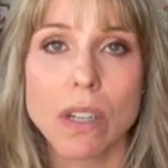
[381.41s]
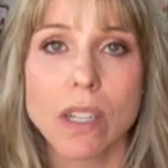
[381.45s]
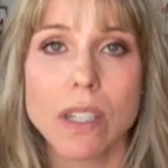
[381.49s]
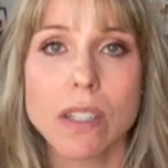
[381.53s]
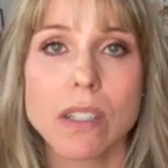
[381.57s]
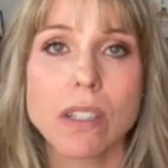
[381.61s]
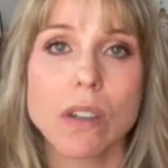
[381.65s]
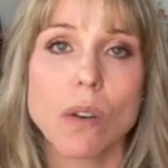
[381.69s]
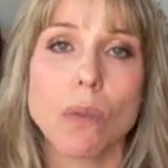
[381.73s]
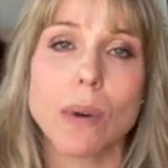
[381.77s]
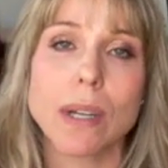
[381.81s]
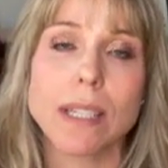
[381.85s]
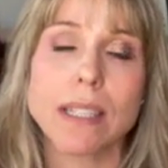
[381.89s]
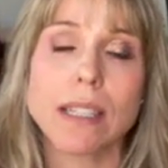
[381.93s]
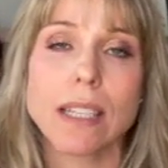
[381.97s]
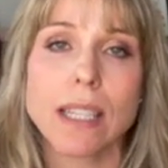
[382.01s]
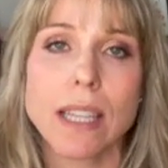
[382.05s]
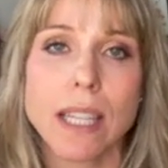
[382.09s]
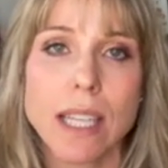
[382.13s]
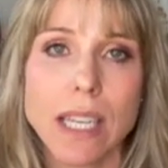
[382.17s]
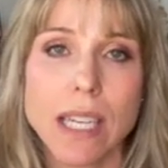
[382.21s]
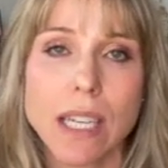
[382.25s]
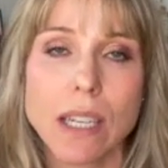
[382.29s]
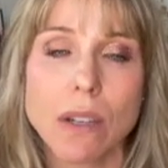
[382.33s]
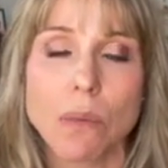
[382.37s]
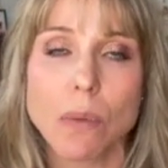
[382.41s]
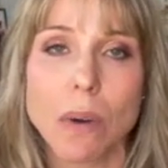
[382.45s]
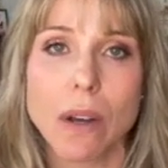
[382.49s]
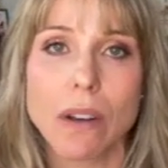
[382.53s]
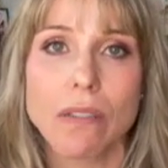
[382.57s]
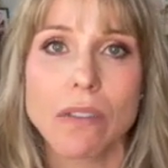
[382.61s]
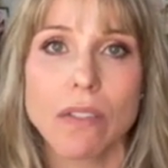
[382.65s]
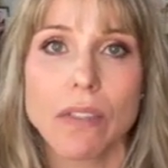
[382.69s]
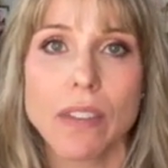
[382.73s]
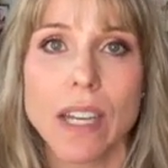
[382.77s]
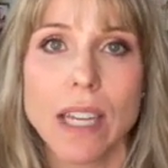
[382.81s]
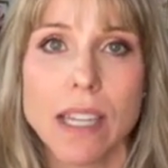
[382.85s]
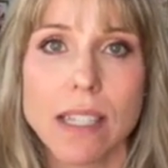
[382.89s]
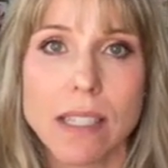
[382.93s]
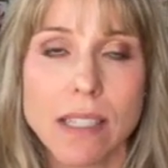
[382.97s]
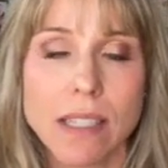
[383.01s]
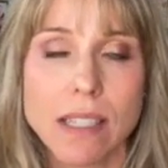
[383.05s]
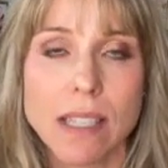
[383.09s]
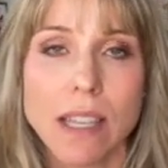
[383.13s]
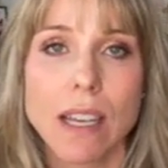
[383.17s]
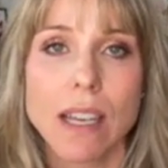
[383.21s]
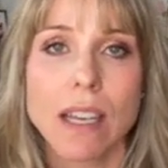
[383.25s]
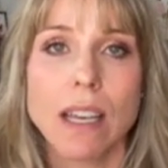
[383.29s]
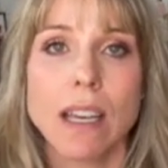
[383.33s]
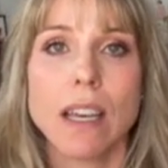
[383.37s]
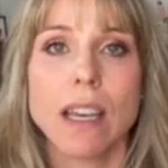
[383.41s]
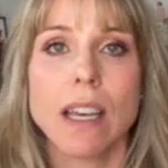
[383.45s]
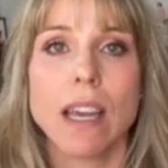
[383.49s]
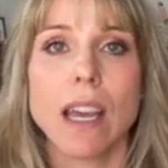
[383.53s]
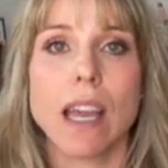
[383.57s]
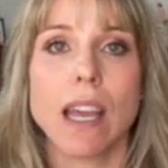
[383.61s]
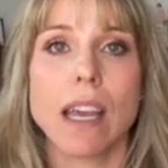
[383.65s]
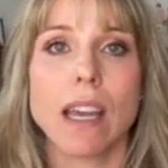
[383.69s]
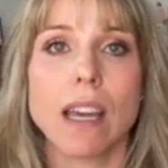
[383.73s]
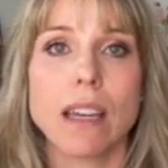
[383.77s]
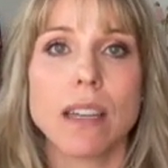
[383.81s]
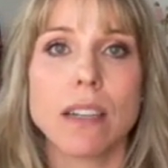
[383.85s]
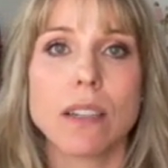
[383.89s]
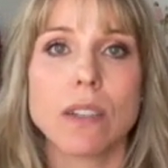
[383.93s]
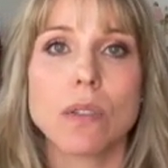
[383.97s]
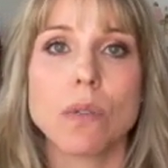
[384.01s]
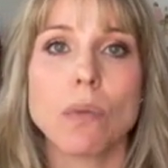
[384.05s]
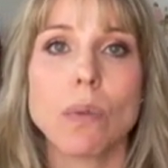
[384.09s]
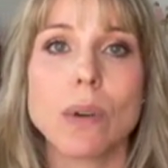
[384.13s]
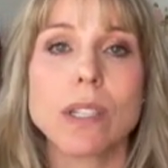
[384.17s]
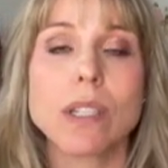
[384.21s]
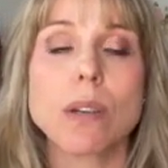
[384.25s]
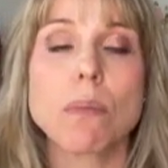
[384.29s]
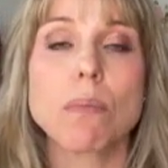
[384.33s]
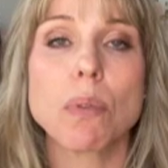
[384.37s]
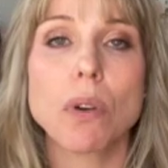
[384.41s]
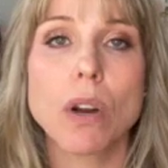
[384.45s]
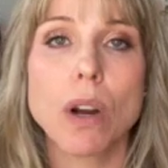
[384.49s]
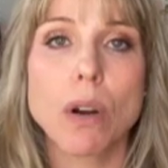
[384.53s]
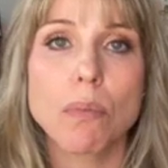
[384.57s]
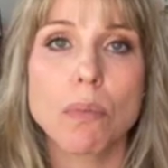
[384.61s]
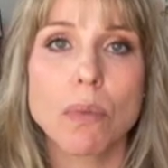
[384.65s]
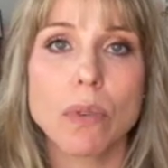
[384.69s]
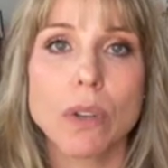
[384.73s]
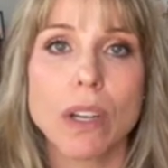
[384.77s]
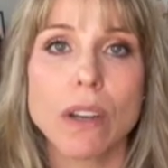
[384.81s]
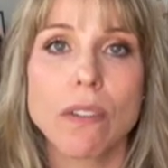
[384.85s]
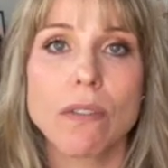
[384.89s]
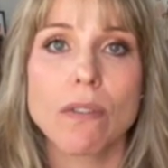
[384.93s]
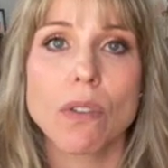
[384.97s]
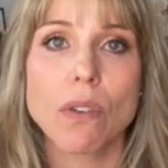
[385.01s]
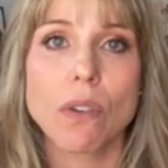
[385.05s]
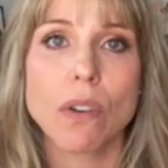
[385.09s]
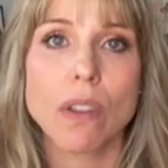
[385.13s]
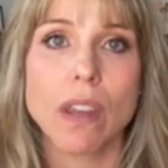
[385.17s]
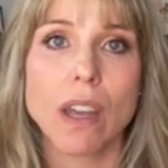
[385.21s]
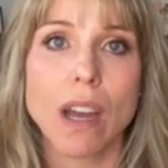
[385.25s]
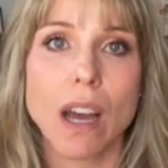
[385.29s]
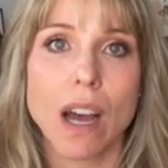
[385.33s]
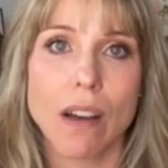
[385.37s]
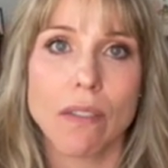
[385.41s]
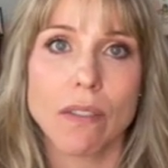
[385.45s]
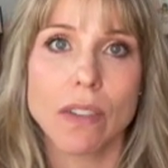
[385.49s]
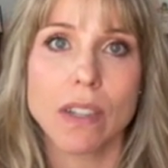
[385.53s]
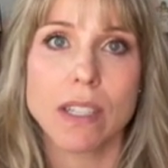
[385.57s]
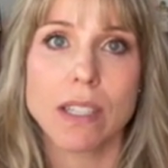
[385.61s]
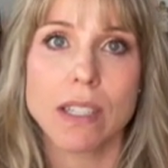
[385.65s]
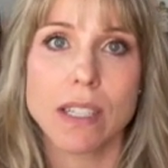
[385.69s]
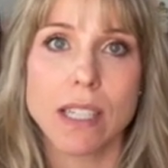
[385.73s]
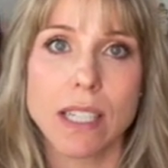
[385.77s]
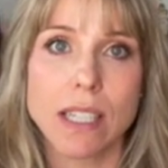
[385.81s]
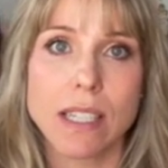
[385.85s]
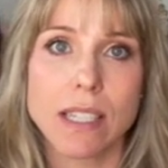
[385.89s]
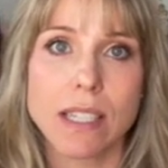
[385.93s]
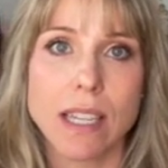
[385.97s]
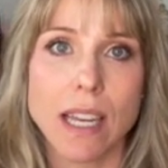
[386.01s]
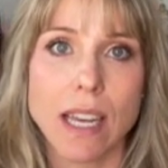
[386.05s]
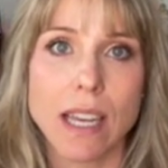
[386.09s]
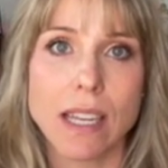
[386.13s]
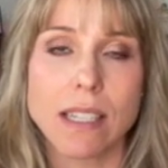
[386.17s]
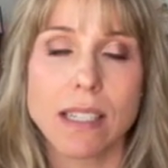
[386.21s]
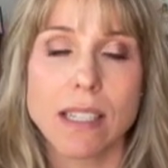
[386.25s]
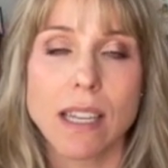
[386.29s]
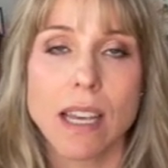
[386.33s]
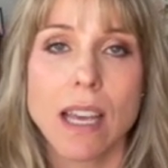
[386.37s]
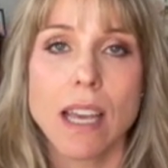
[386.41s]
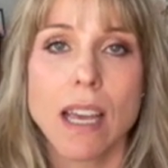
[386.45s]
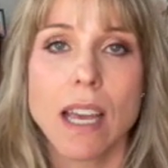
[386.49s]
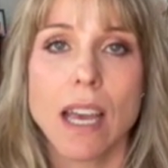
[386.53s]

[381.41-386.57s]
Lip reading: And so what's clean, what fits, and what's appropriate for the office these days.